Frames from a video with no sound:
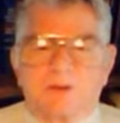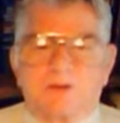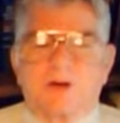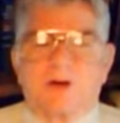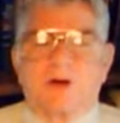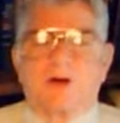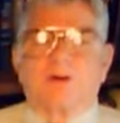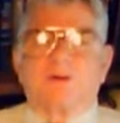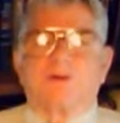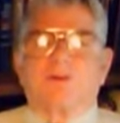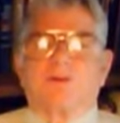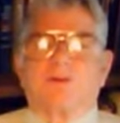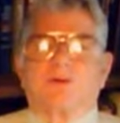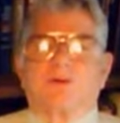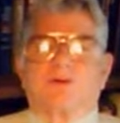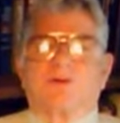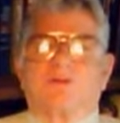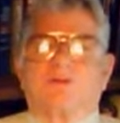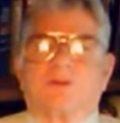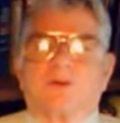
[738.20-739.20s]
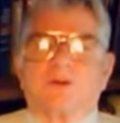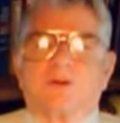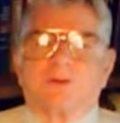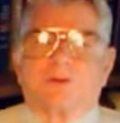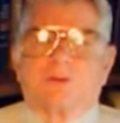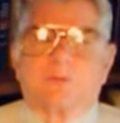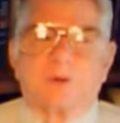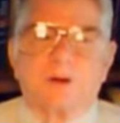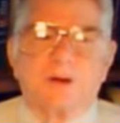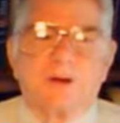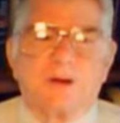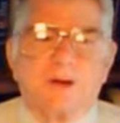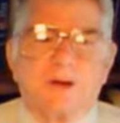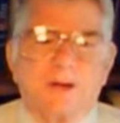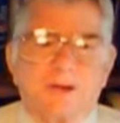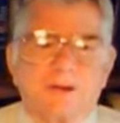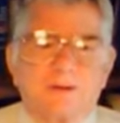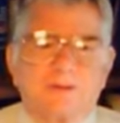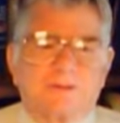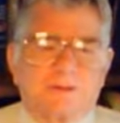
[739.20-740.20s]
be in the heart of the earth 3
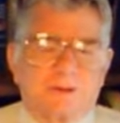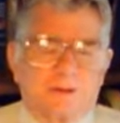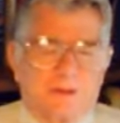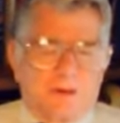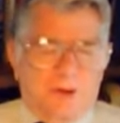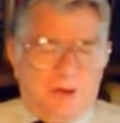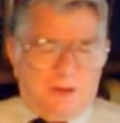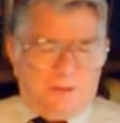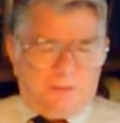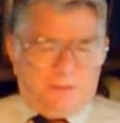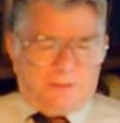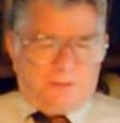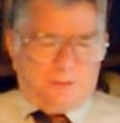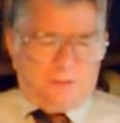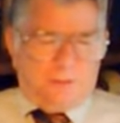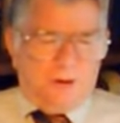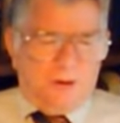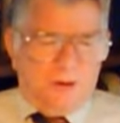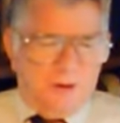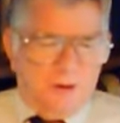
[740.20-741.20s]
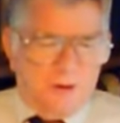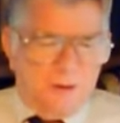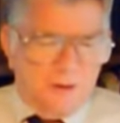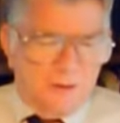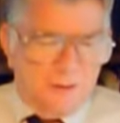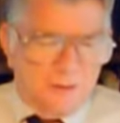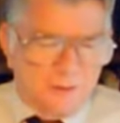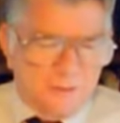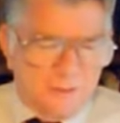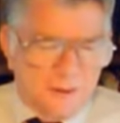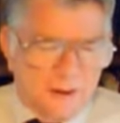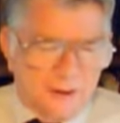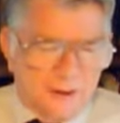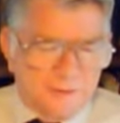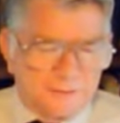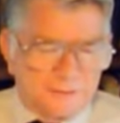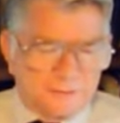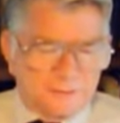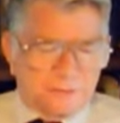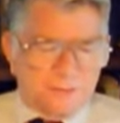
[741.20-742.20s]
days and 3
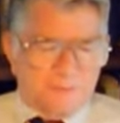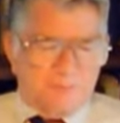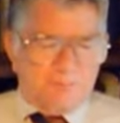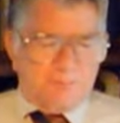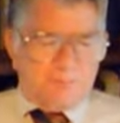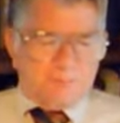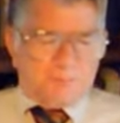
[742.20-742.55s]
nights.